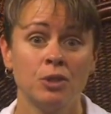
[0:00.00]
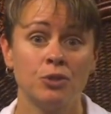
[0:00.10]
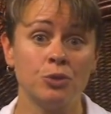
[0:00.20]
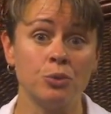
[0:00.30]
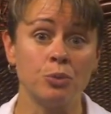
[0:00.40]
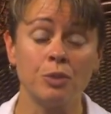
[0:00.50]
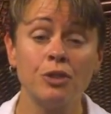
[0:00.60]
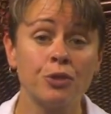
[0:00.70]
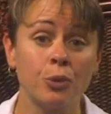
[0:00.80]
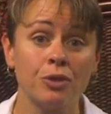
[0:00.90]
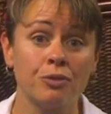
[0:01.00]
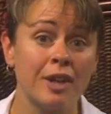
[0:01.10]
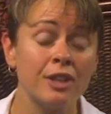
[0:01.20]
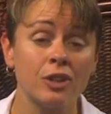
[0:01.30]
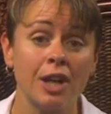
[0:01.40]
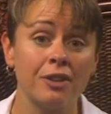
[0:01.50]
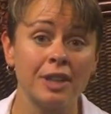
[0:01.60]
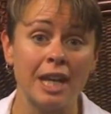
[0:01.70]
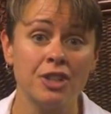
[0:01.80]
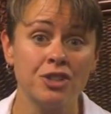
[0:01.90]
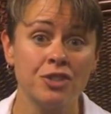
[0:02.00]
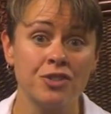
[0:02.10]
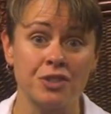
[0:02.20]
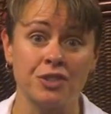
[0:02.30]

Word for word: to resource vital congregations,